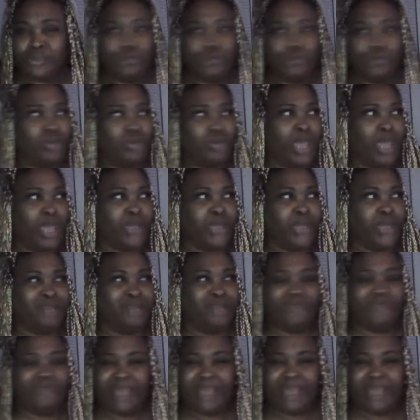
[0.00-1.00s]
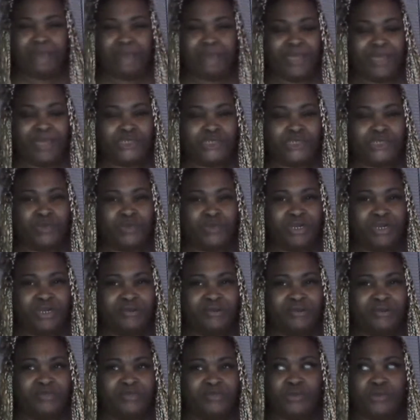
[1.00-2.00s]
and if that made you
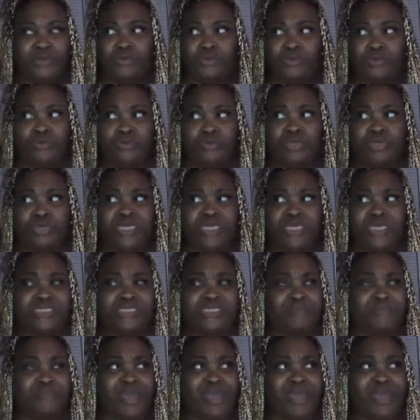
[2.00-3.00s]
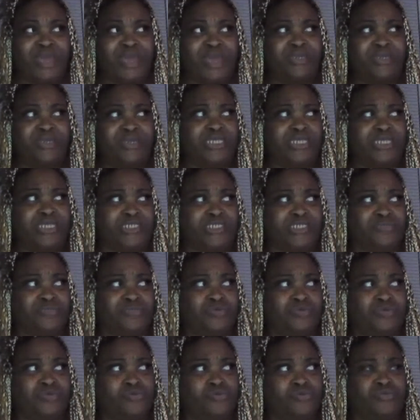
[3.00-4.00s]
uncomfortable, ooh, he's a man. This is a
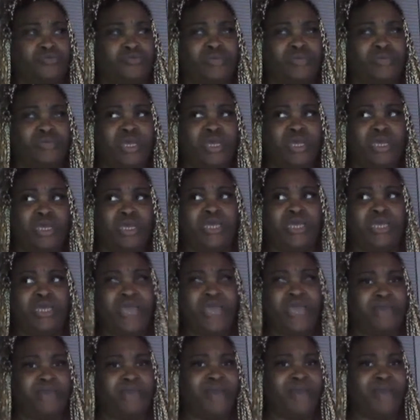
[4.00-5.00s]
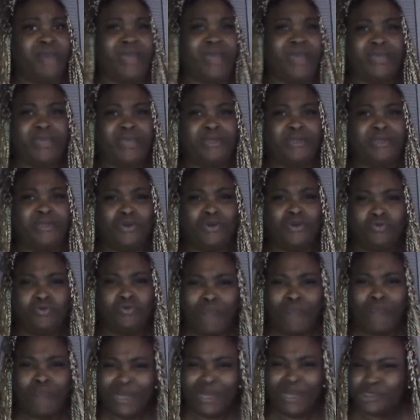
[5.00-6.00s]
room. He ain't mine. Why
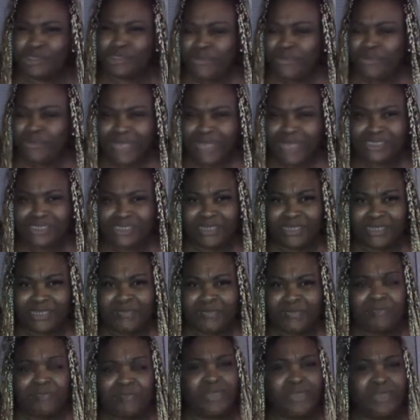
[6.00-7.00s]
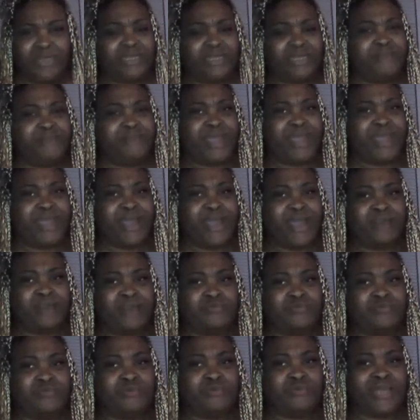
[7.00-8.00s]
did you not step immediately back out of the
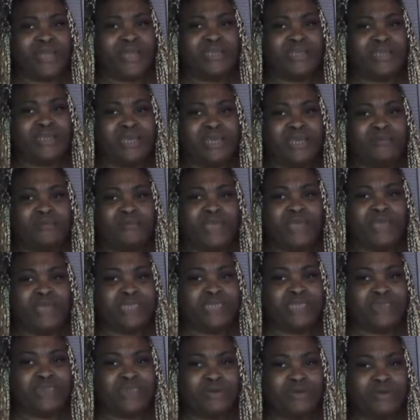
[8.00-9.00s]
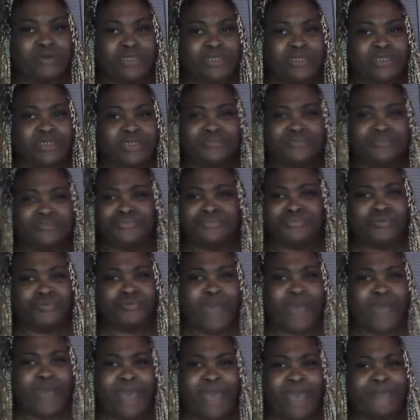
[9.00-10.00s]
room? Like, dang, we can't talk in here. What
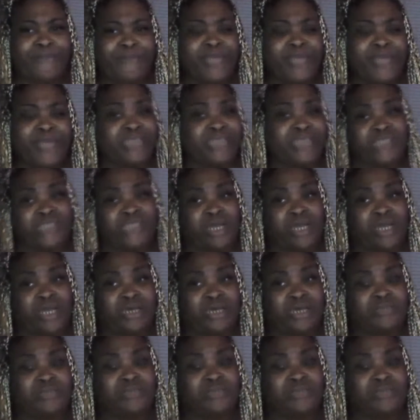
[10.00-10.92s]
happened? Hey, Shalon.